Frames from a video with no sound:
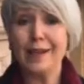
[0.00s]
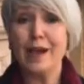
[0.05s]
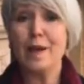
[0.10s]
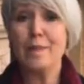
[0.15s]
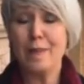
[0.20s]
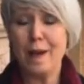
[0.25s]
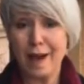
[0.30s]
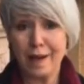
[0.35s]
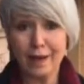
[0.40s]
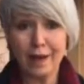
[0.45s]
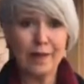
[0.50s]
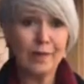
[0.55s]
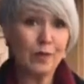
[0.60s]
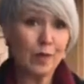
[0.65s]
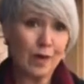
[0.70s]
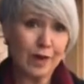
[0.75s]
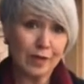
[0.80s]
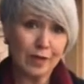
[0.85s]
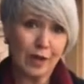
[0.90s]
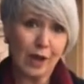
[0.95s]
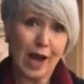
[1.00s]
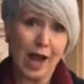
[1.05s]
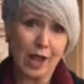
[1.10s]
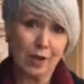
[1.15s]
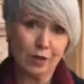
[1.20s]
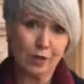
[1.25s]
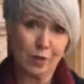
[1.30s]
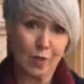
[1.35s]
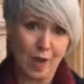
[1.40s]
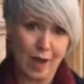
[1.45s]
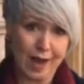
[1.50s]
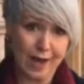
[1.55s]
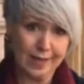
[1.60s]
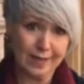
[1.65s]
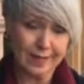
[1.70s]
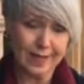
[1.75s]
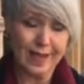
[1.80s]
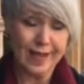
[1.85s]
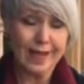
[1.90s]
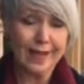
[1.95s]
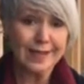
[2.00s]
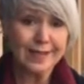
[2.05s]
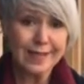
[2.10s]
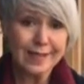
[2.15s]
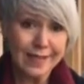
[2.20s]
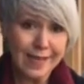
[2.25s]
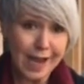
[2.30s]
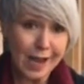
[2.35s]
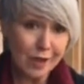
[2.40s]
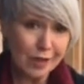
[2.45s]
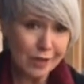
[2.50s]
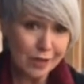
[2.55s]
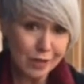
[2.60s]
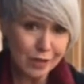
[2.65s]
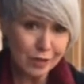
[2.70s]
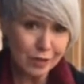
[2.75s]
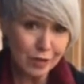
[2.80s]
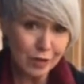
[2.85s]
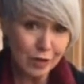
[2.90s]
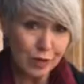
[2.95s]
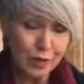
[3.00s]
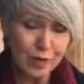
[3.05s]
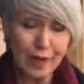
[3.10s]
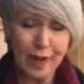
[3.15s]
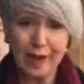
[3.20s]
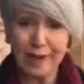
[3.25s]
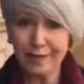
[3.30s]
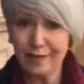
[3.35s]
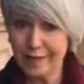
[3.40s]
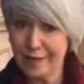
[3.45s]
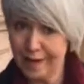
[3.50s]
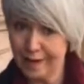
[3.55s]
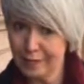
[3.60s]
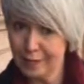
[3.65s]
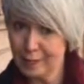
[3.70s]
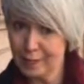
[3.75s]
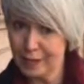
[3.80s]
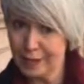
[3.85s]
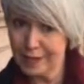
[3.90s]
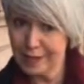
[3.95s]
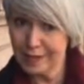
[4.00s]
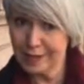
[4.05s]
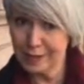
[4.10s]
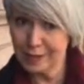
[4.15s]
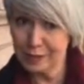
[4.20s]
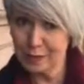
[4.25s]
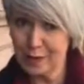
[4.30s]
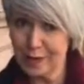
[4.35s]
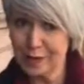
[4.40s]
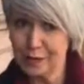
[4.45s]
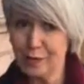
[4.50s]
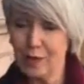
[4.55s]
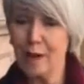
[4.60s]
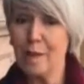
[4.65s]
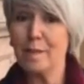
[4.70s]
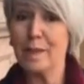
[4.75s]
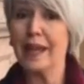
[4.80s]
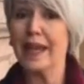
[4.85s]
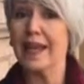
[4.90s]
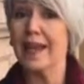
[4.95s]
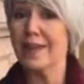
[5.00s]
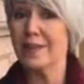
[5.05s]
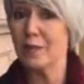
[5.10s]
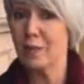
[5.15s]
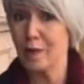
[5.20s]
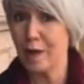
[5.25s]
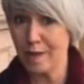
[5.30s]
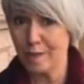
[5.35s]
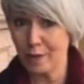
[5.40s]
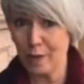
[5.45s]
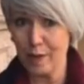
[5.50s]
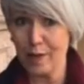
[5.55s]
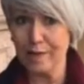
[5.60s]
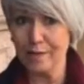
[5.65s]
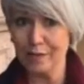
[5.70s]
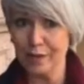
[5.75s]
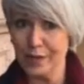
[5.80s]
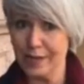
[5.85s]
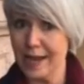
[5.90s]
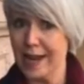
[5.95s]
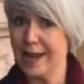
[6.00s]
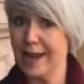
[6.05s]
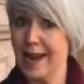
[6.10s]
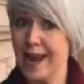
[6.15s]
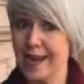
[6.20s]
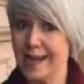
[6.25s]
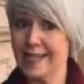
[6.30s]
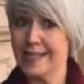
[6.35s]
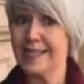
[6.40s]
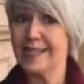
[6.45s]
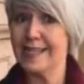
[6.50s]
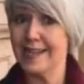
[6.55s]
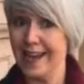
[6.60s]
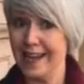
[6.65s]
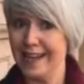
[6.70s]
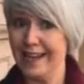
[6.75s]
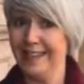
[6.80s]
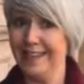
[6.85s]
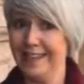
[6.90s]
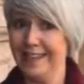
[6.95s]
a bottle of one of their house wines. To tell you the truth, I've never been to this restaurant, but guess where I'm going for date night tonight?